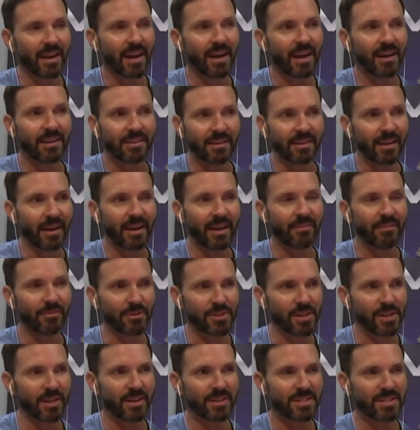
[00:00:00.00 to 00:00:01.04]
Yeah,
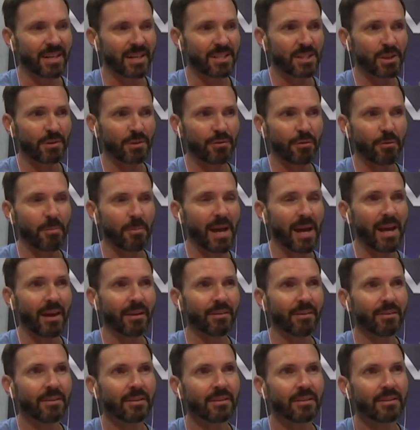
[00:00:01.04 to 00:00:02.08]
Virginia. It's not just for
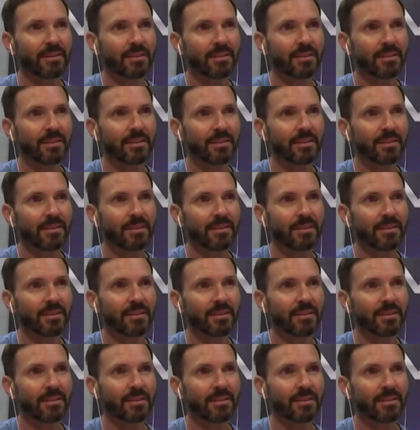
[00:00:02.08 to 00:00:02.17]
men.